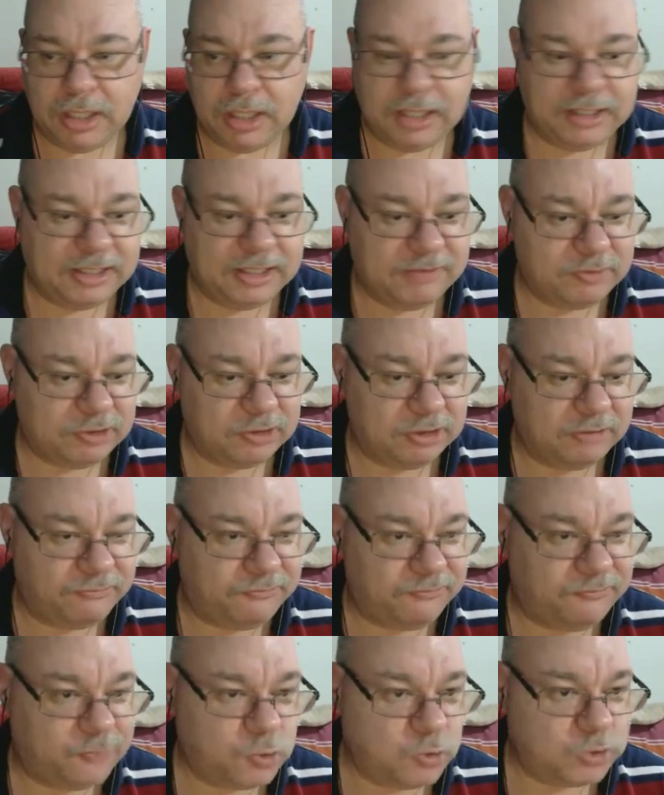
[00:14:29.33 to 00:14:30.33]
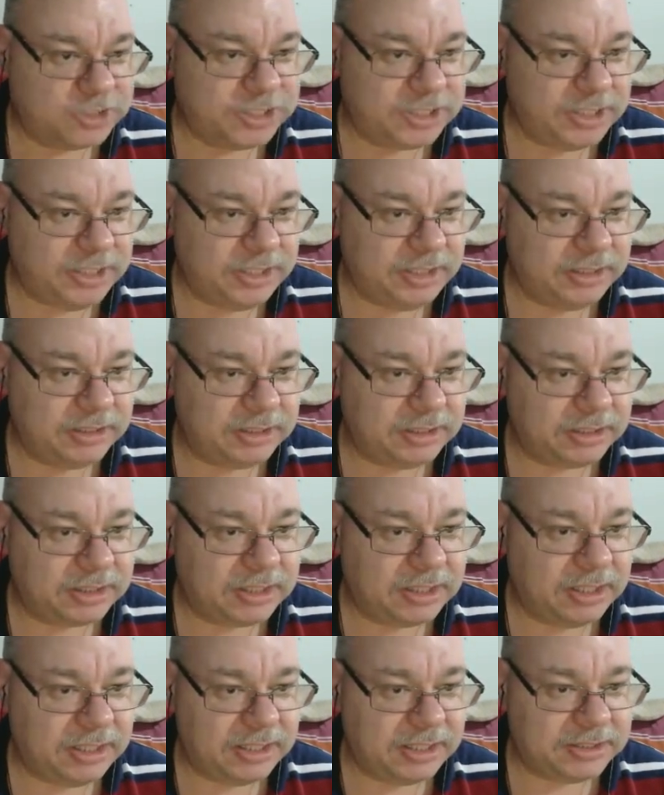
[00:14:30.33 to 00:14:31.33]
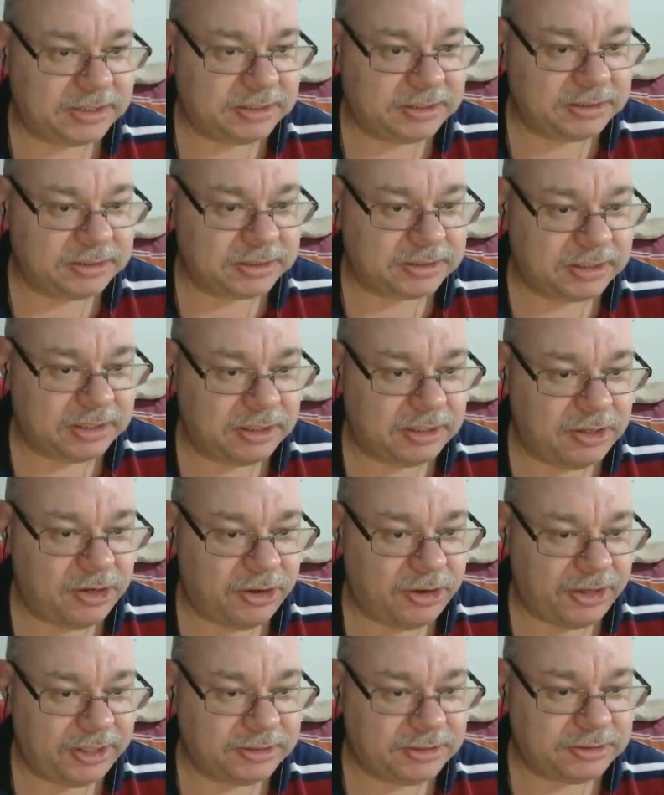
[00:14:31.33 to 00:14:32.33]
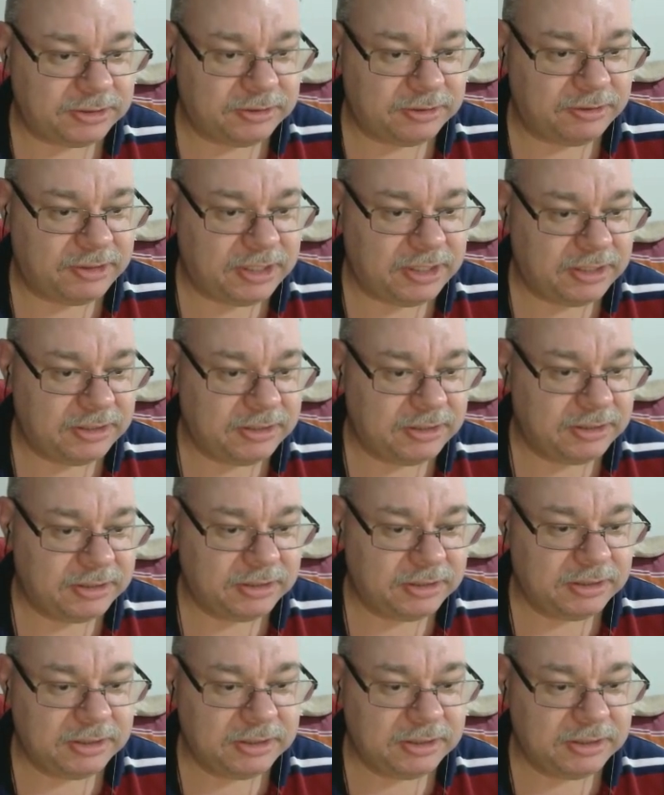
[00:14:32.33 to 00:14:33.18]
Level 14 Kinetic Knight, then.